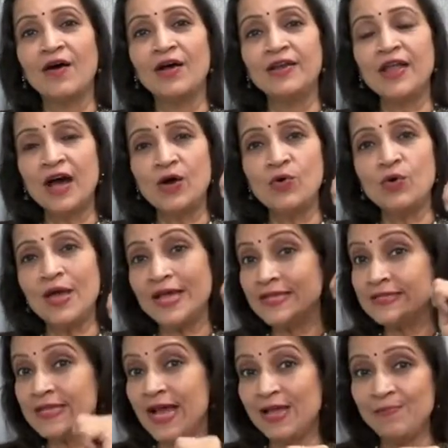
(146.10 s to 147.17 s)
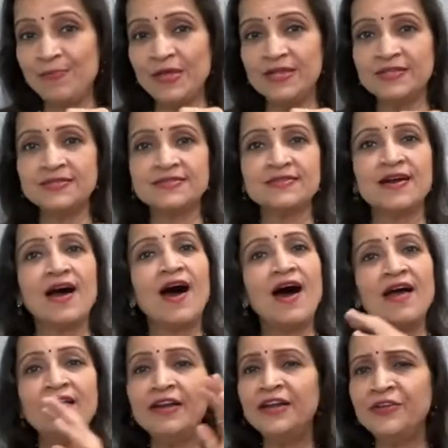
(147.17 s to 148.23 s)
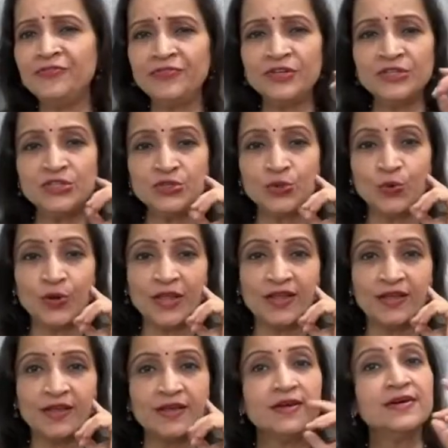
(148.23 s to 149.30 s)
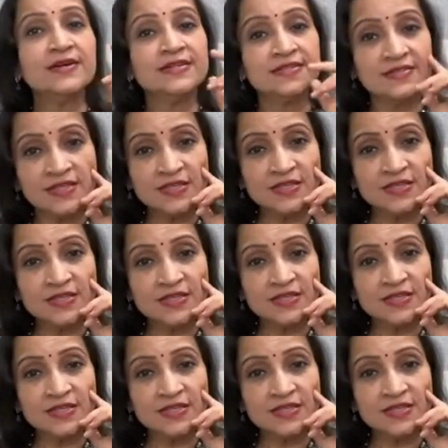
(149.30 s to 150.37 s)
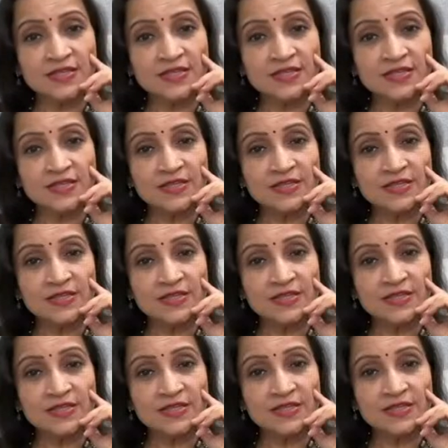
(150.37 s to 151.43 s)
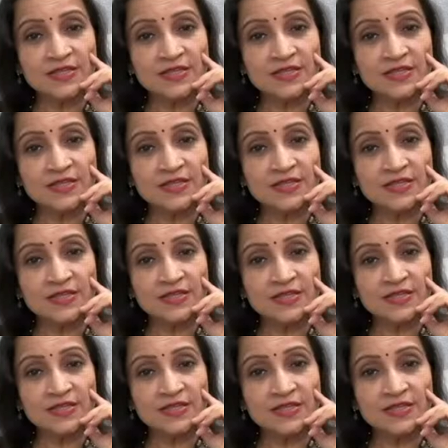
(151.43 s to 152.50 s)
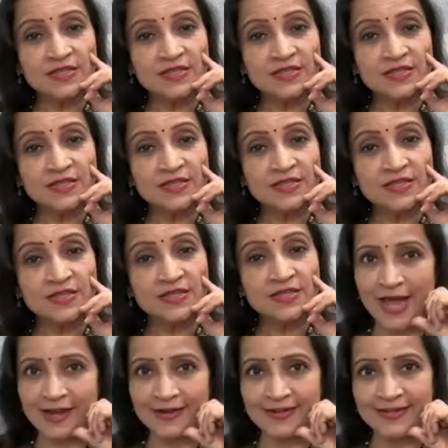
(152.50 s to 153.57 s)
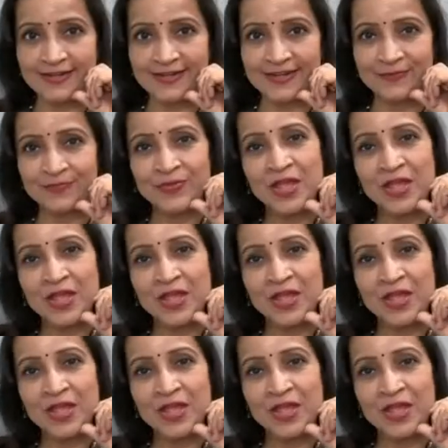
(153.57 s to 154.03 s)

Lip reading: Now, SIPs are a different story. Since you are investing in mutual funds, your returns are not guaranteed.